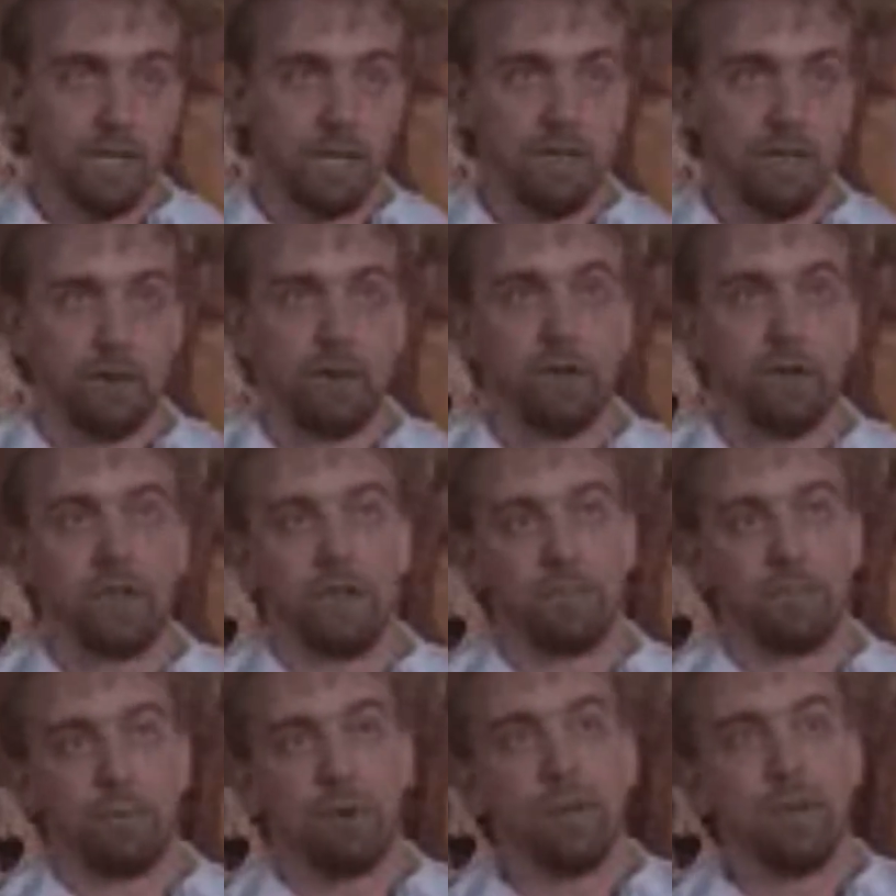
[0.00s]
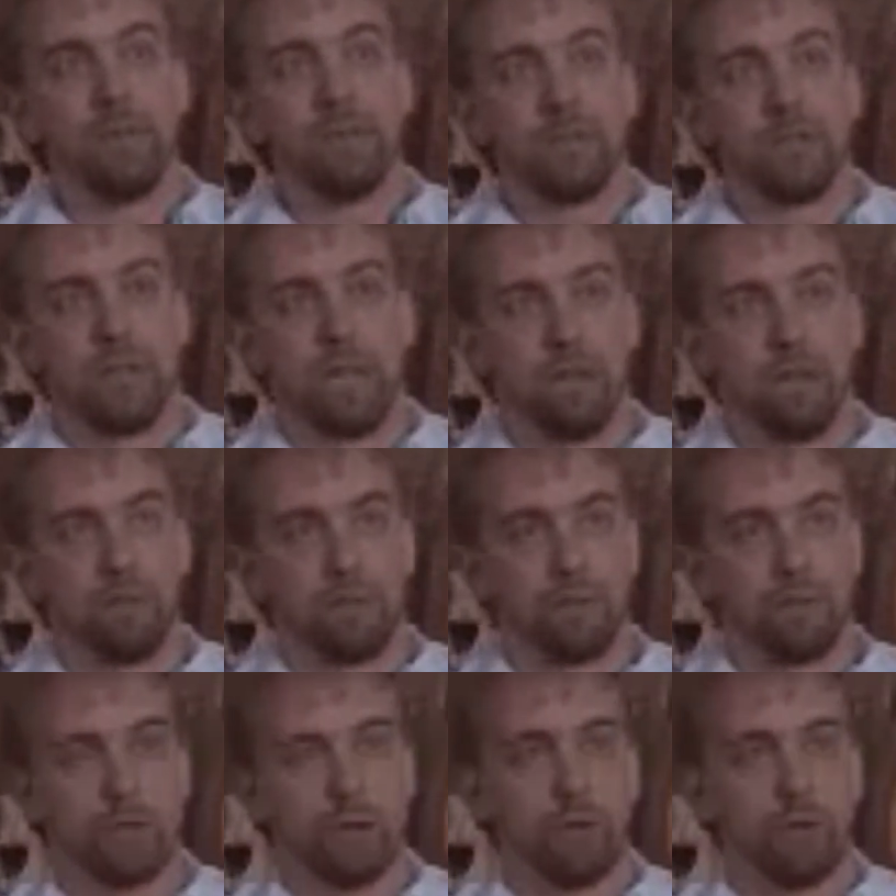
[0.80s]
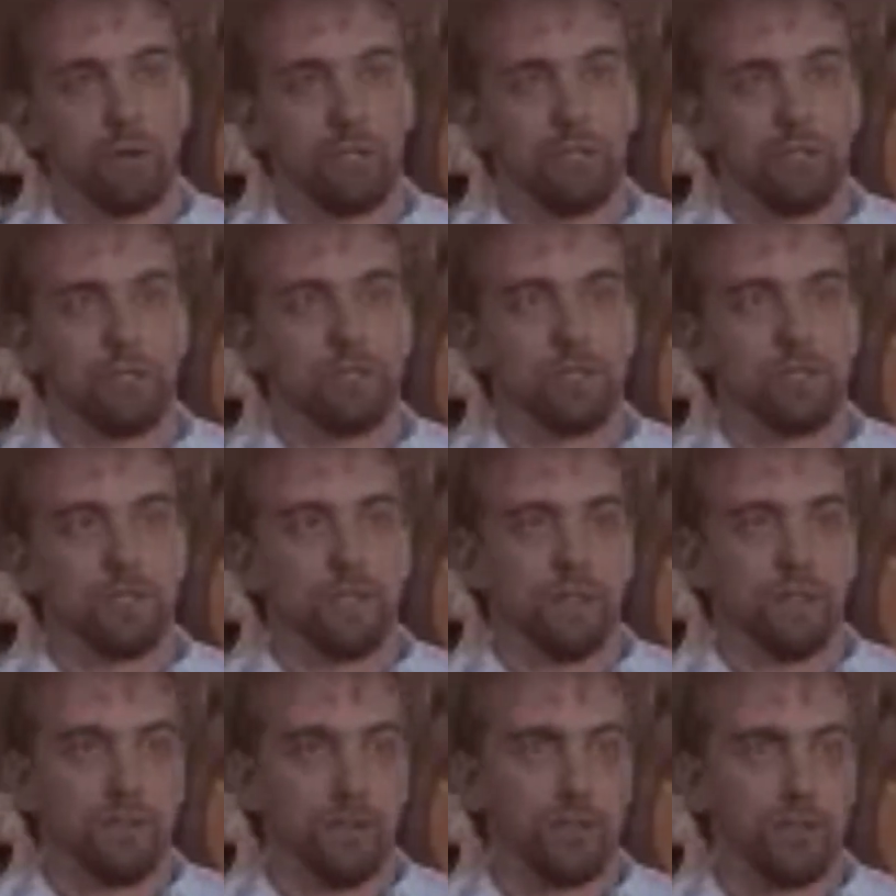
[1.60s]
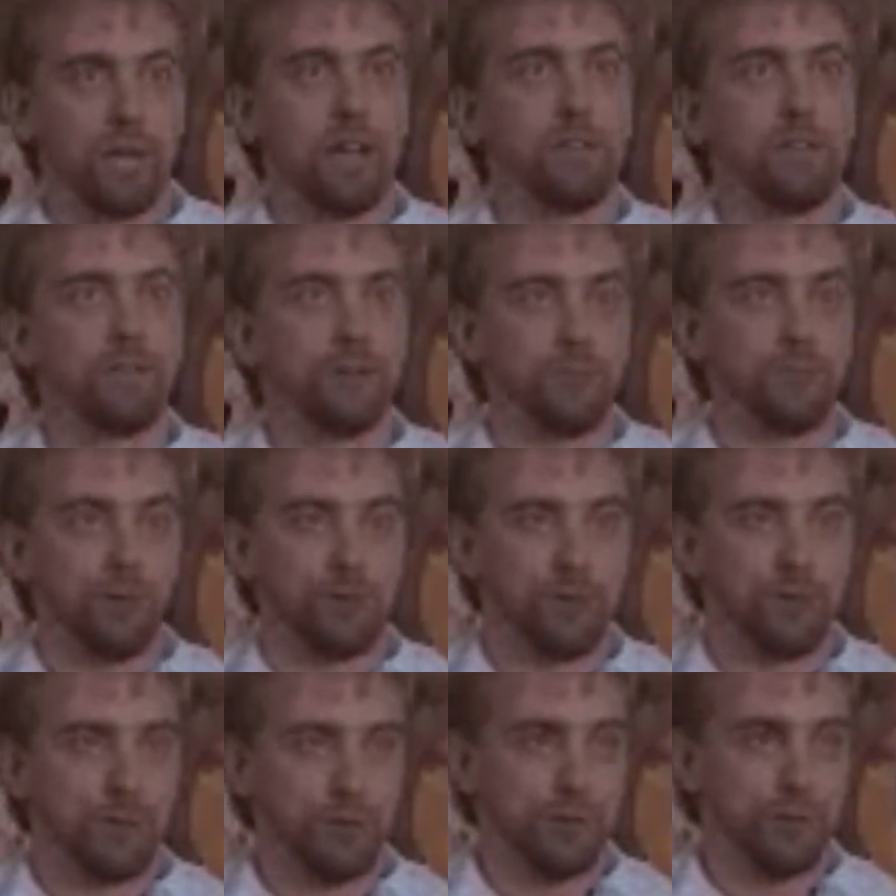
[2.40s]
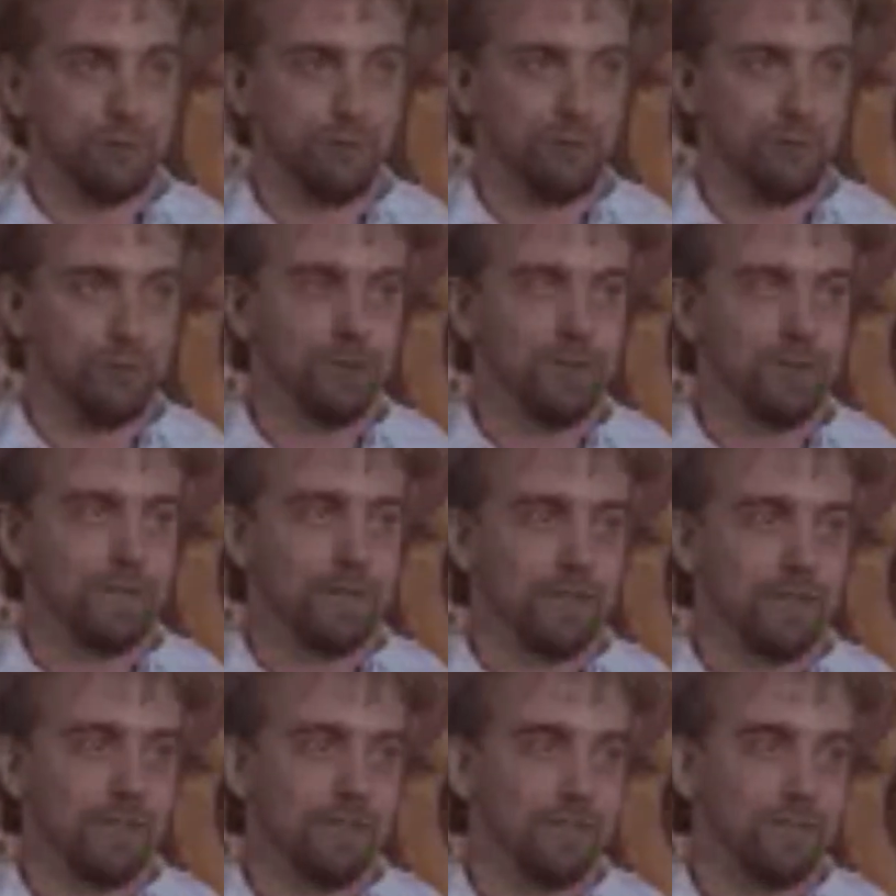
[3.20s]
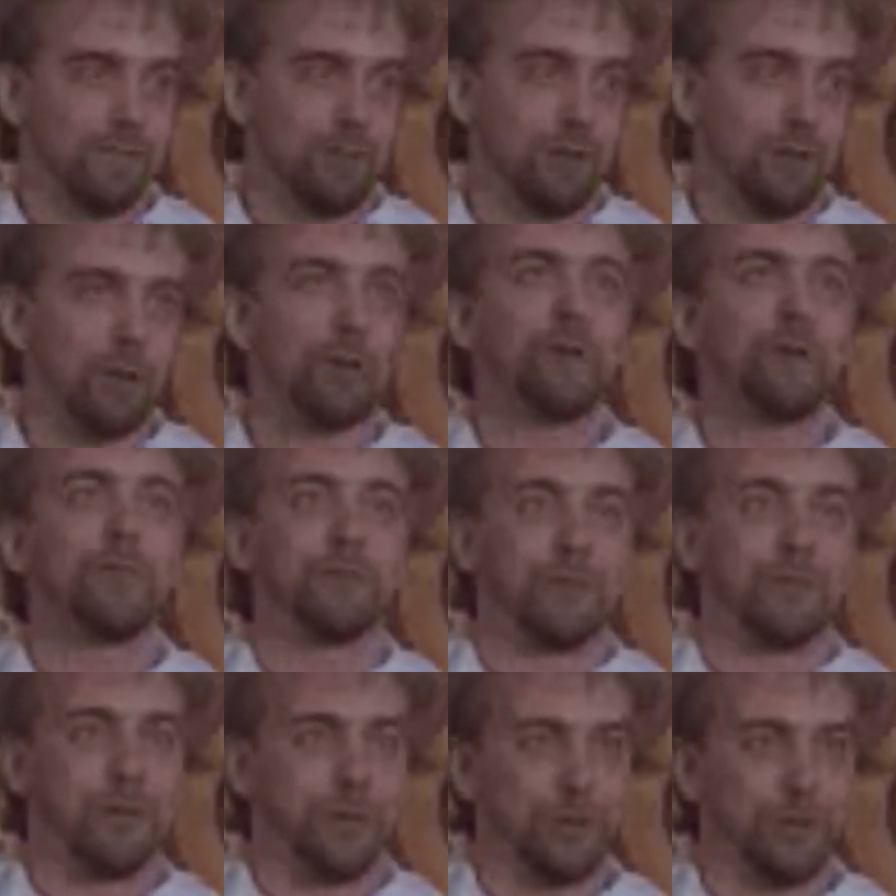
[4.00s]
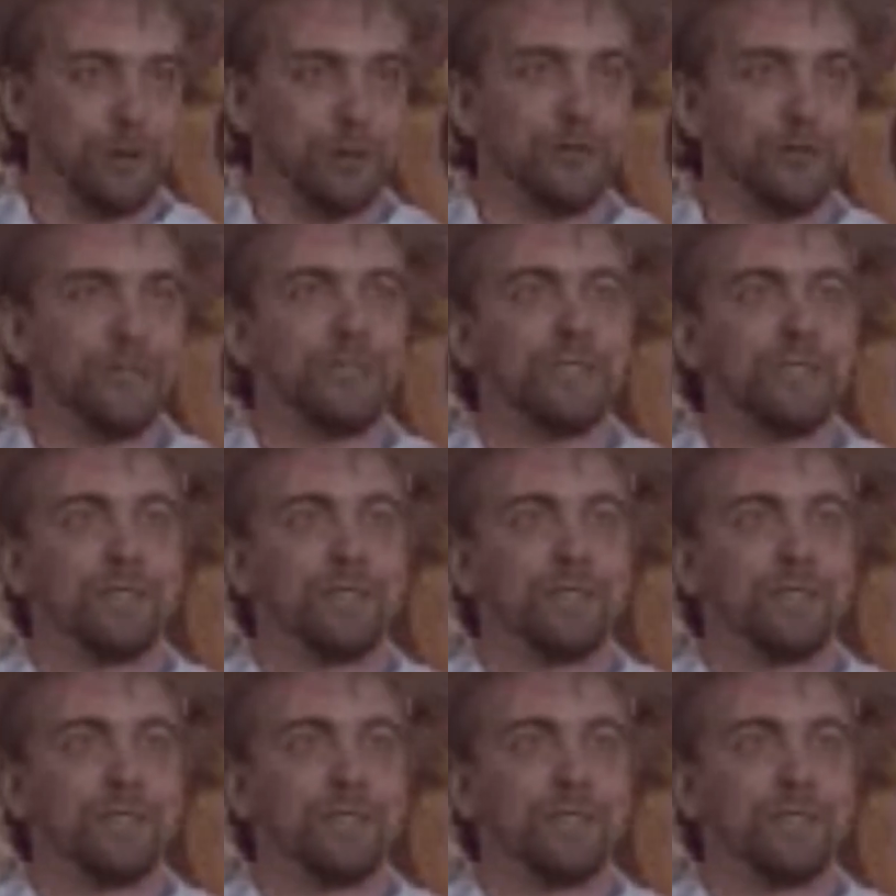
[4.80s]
In the previous games, it was always the challenge was to learn the skill